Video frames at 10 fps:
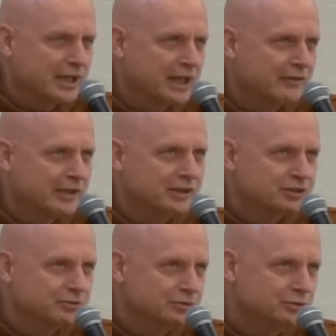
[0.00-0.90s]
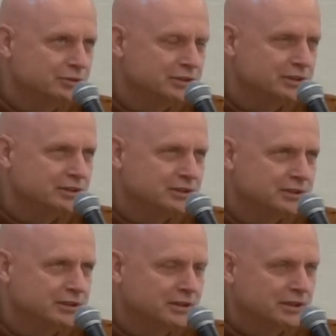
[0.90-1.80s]
how that is rooted
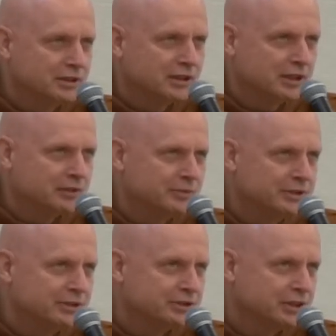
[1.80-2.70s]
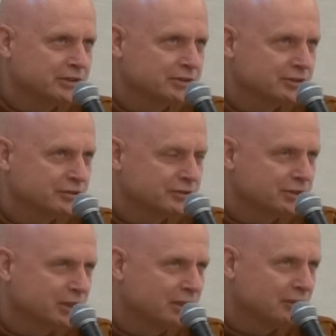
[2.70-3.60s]
in the sense of
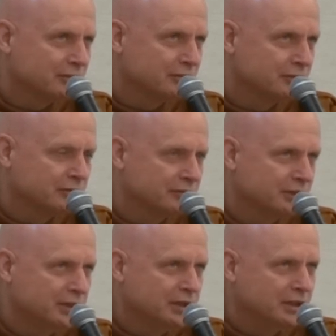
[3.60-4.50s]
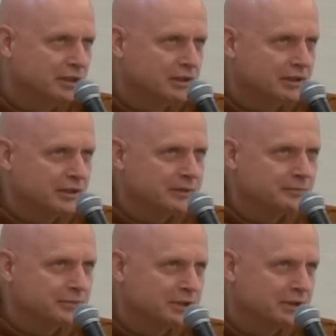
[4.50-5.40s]
self.
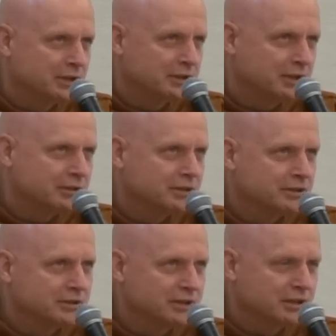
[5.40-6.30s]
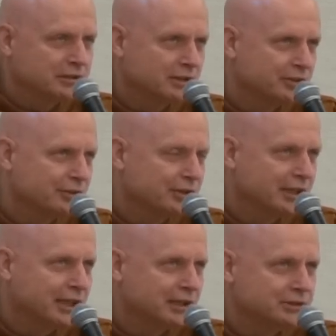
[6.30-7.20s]
Another
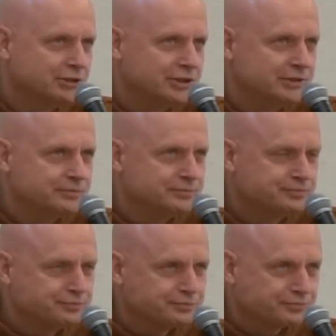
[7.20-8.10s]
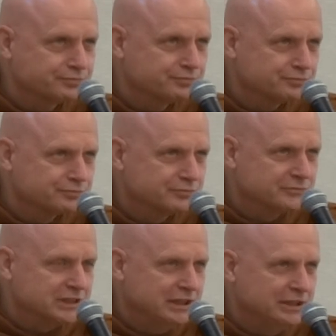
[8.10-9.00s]
analogy
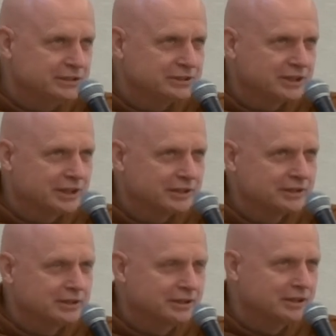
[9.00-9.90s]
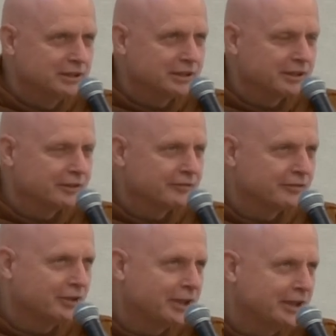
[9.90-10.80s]
is like the
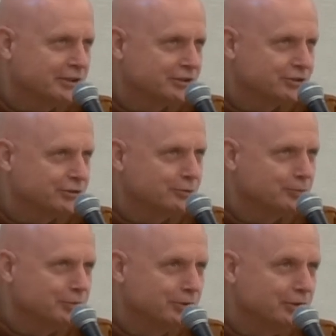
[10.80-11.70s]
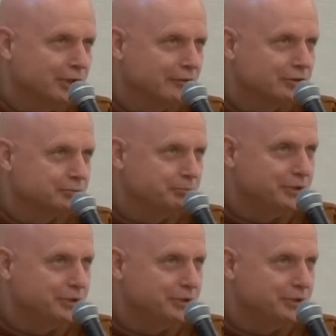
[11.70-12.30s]
fly in the soup. You have this